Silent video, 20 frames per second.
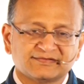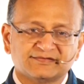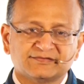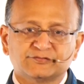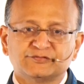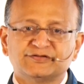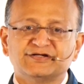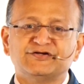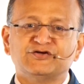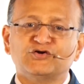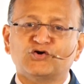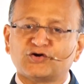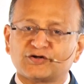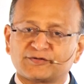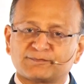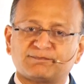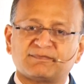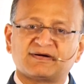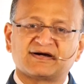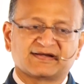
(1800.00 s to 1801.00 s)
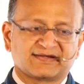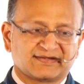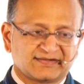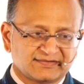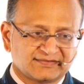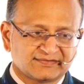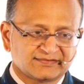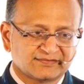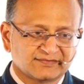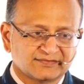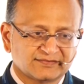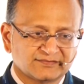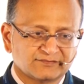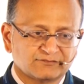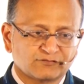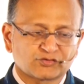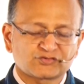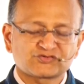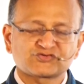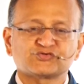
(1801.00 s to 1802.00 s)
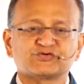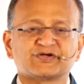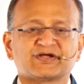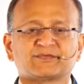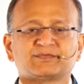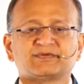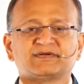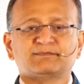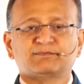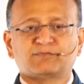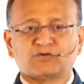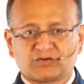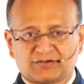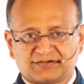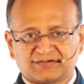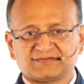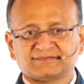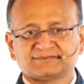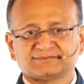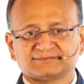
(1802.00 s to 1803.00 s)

you did not buy what should have been bought.